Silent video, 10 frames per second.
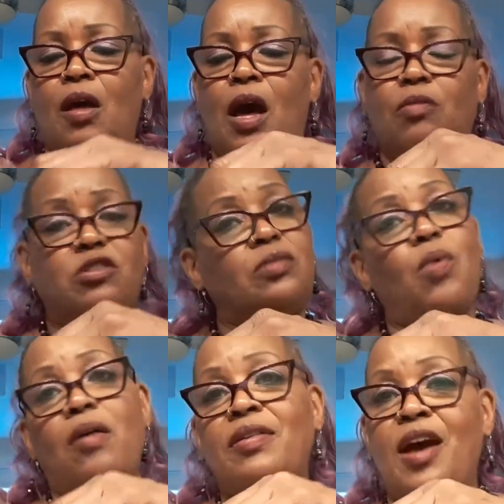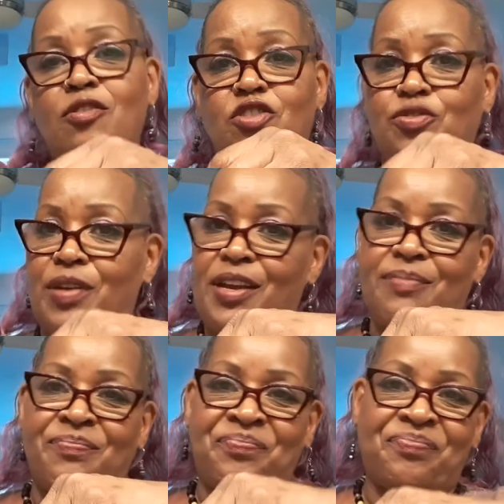I was walking down the street,
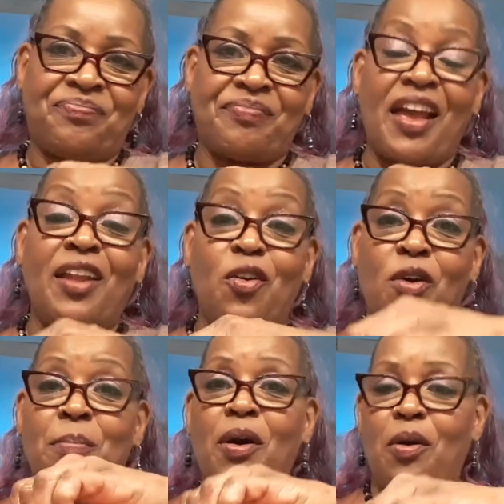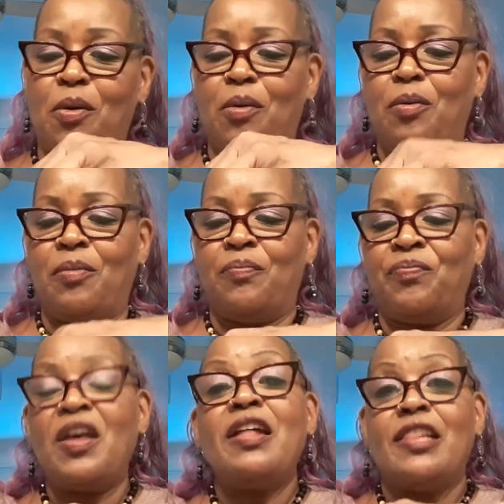and lo and behold,
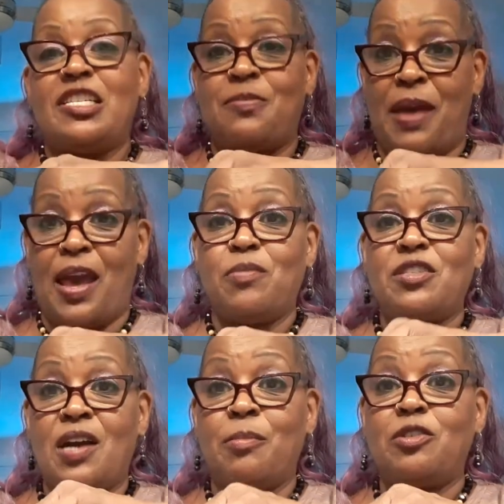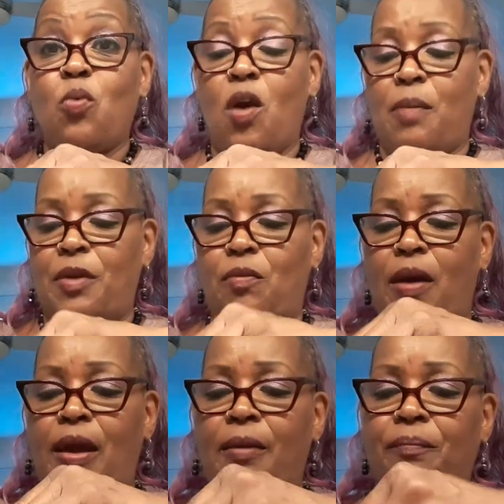this man was coming toward me,
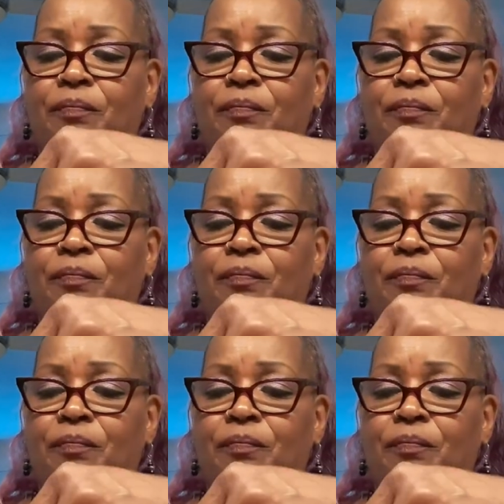right?